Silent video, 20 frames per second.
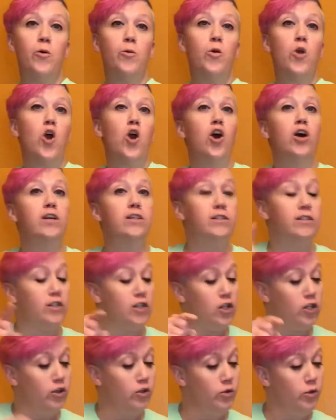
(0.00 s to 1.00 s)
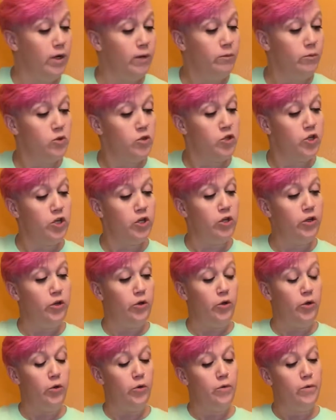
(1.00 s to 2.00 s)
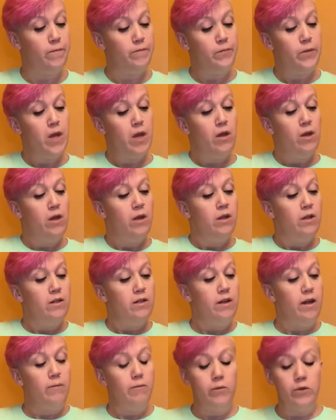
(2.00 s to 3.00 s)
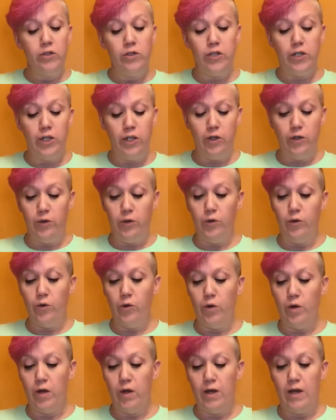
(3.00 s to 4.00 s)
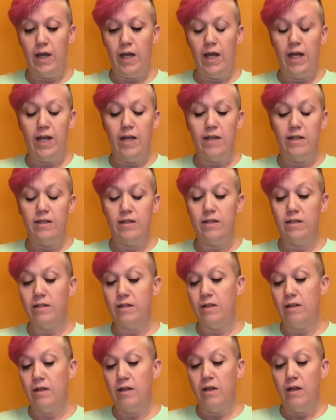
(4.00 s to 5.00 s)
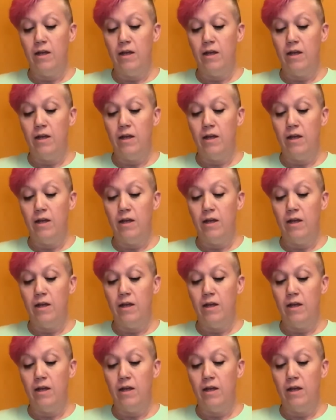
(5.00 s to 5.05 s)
we're on to clue number 2. Number 2 is